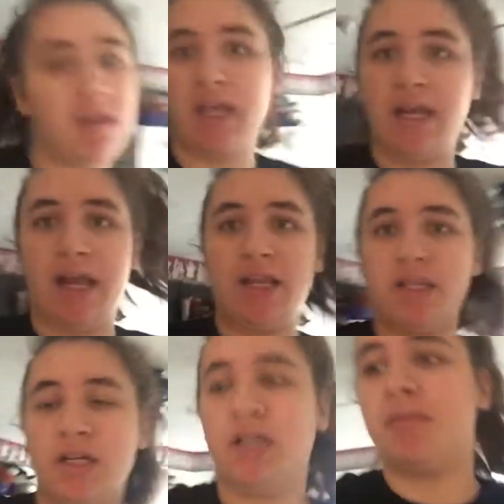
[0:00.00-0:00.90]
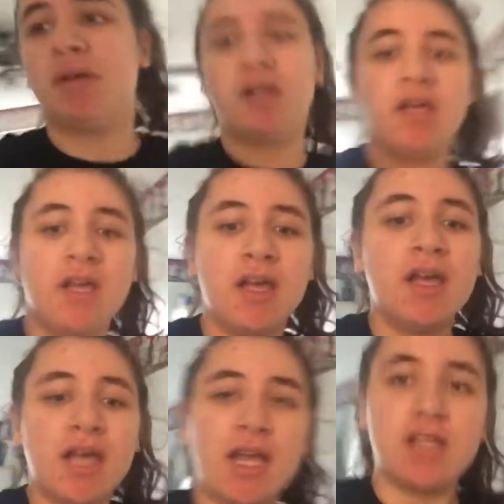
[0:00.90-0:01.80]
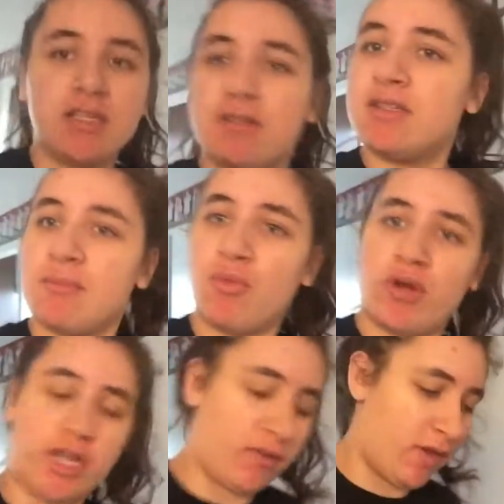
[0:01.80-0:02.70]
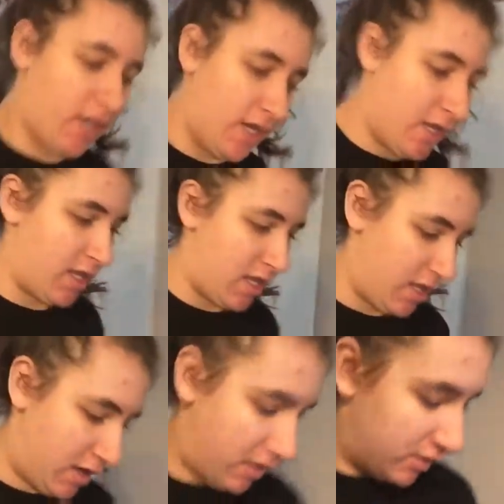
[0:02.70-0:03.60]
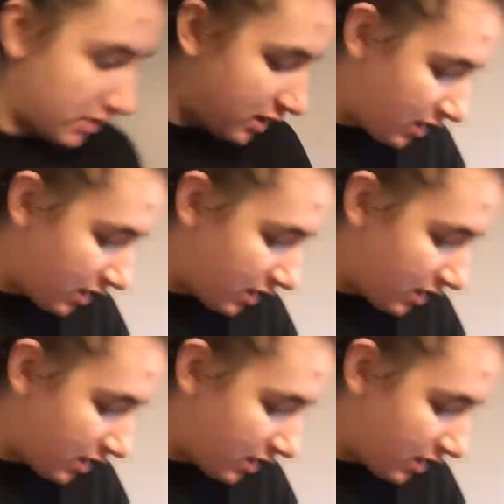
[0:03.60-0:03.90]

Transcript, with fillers: at like 9.30, but I just did some morning reading and